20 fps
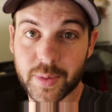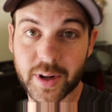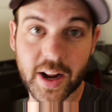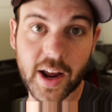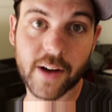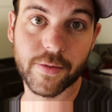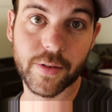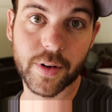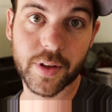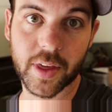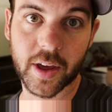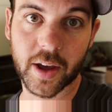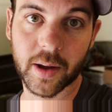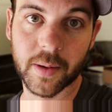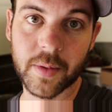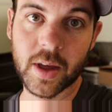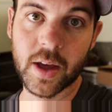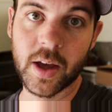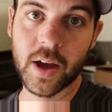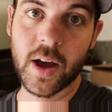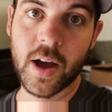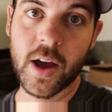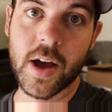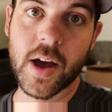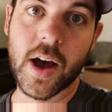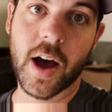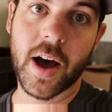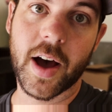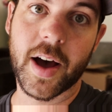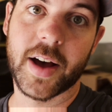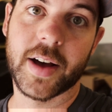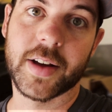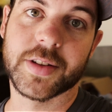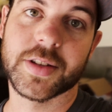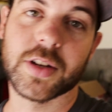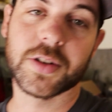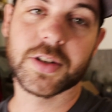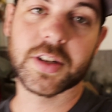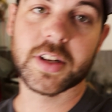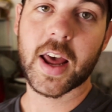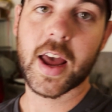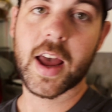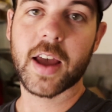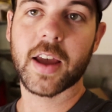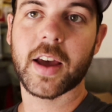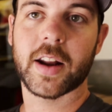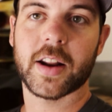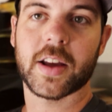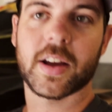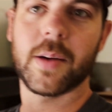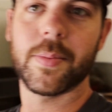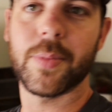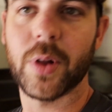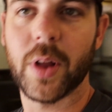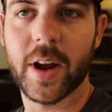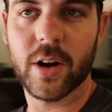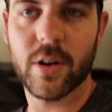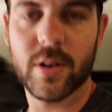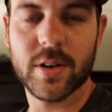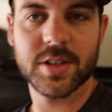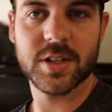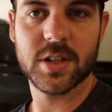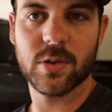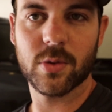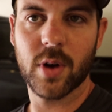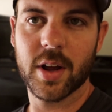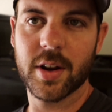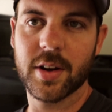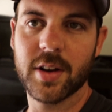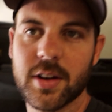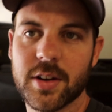bit of everything. So today, got a couple errands to run.